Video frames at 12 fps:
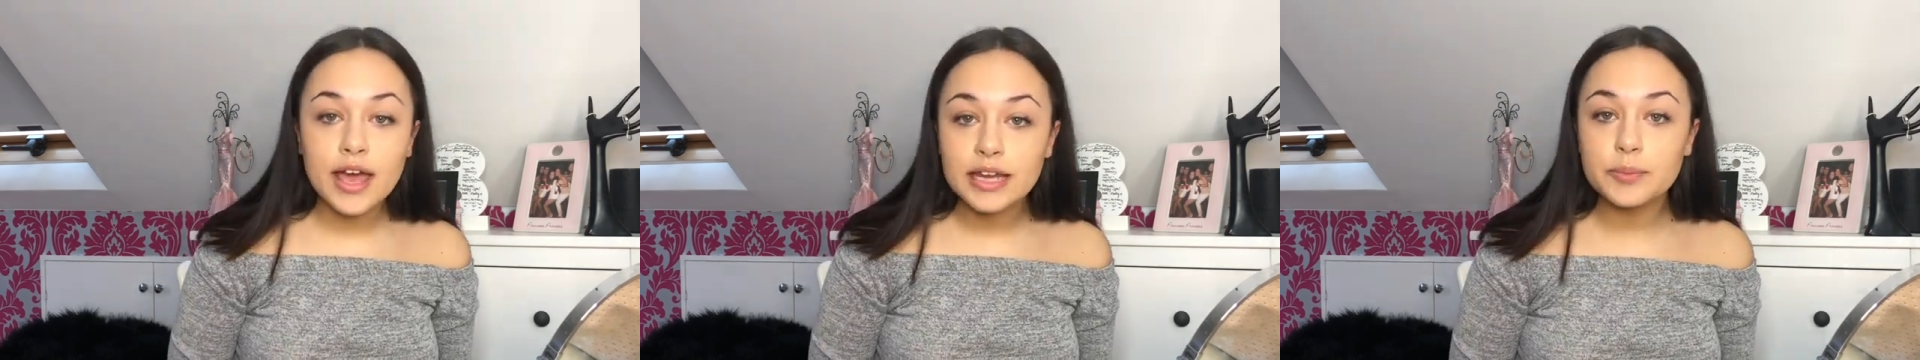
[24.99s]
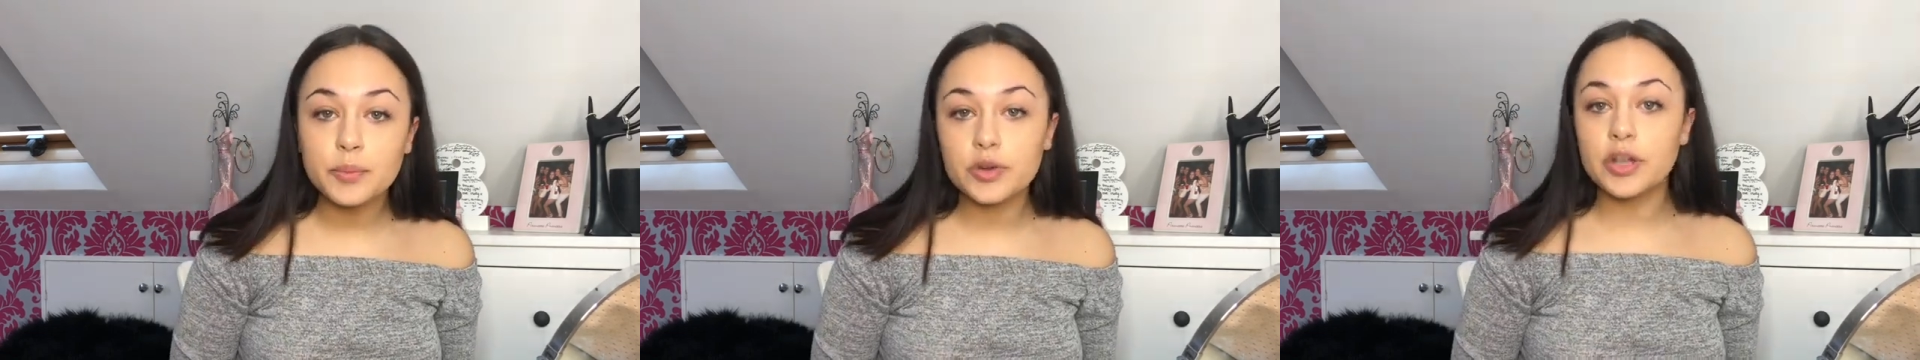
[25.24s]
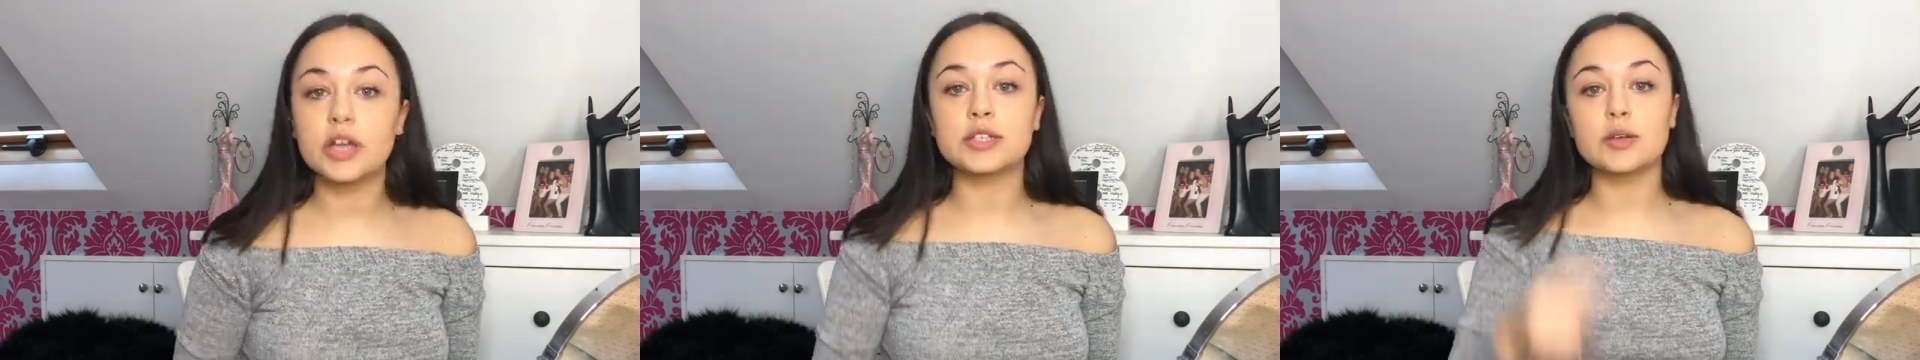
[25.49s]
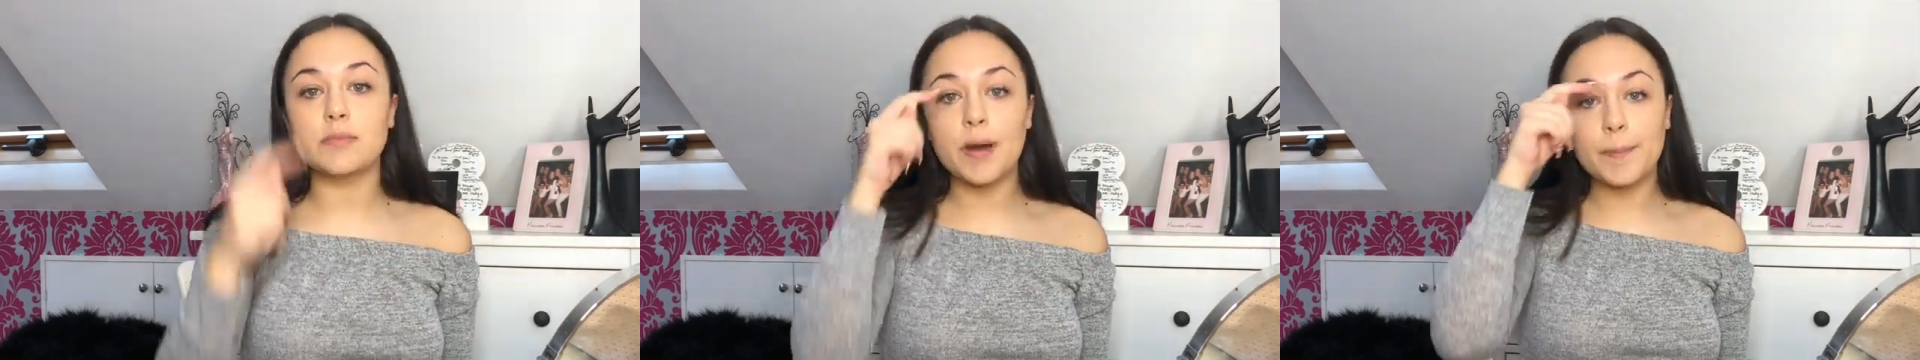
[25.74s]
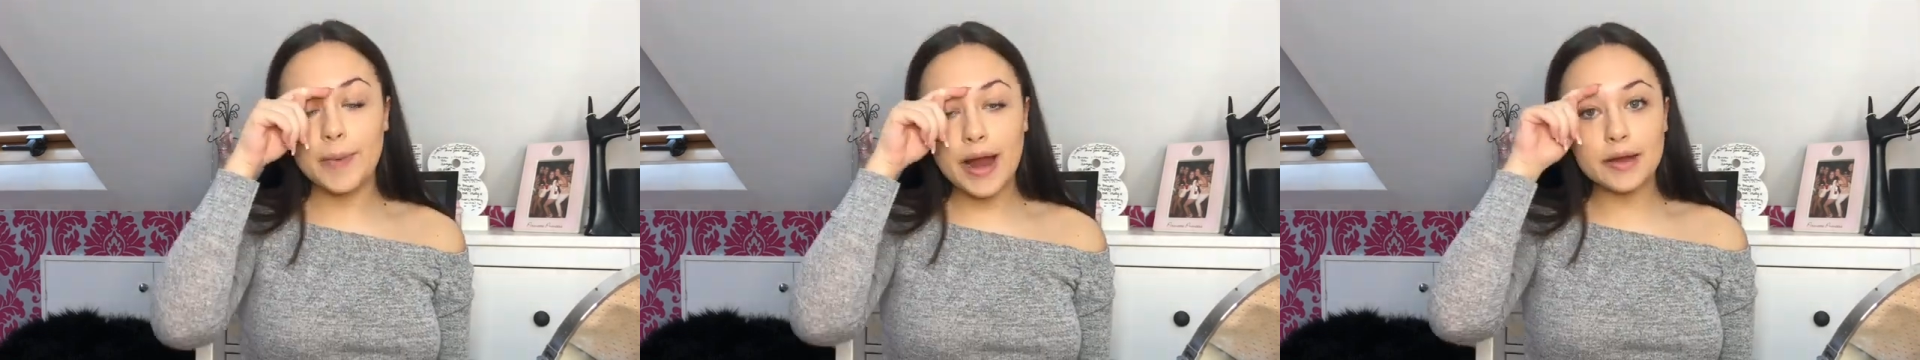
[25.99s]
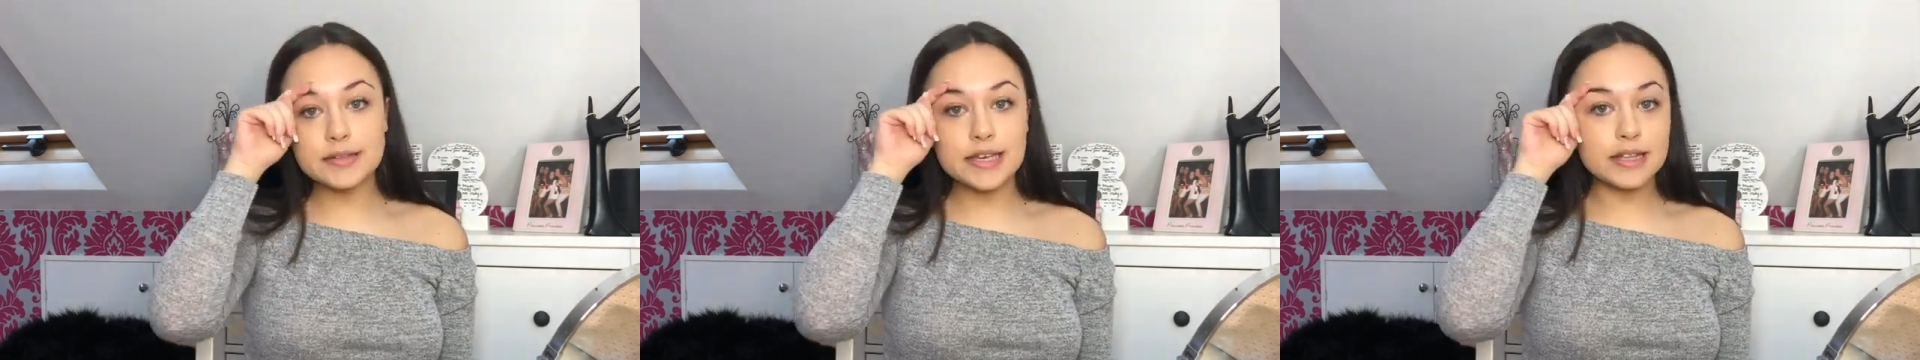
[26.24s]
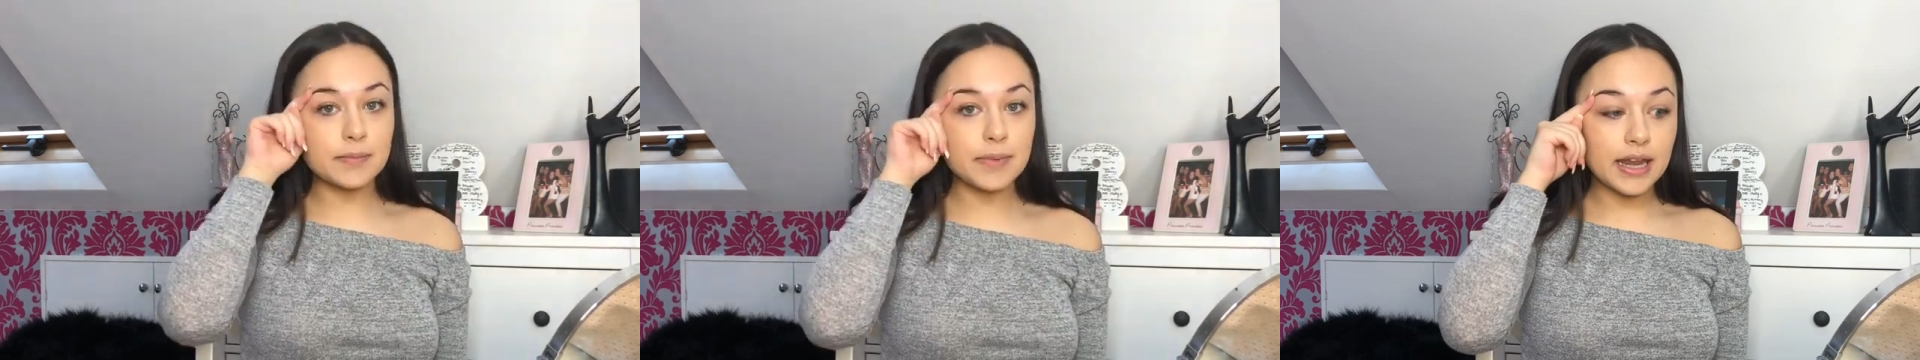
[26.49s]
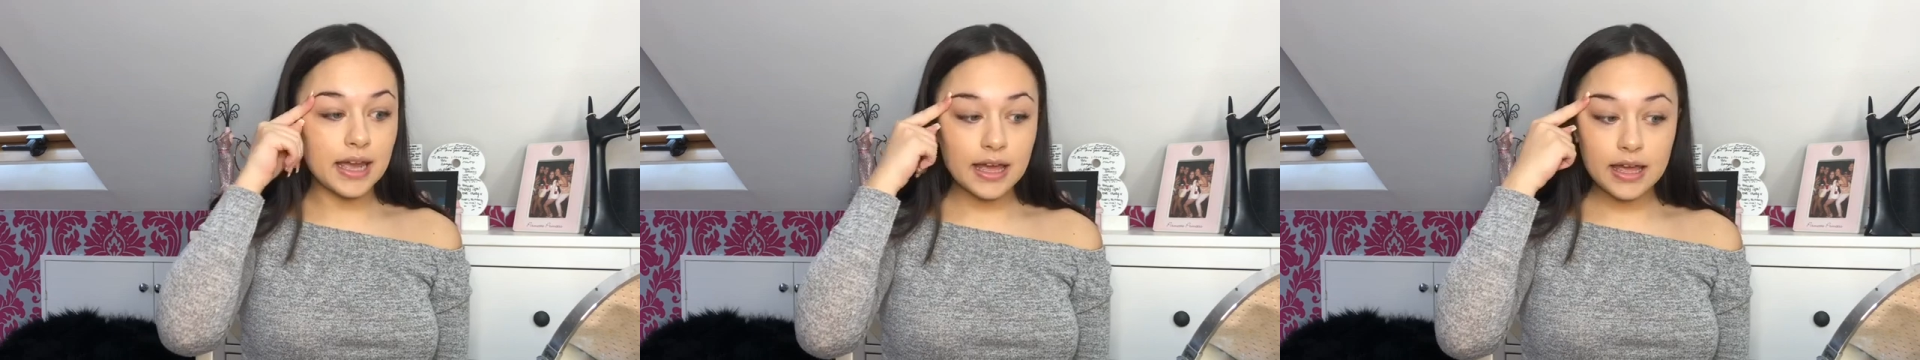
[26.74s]
any product on my brows at the
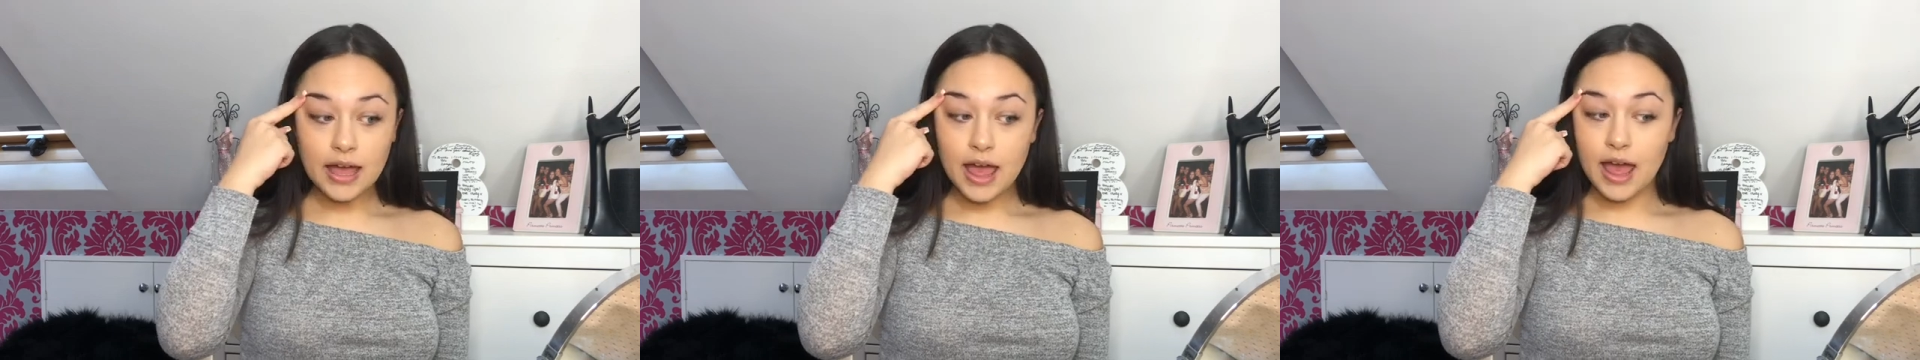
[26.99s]
minute,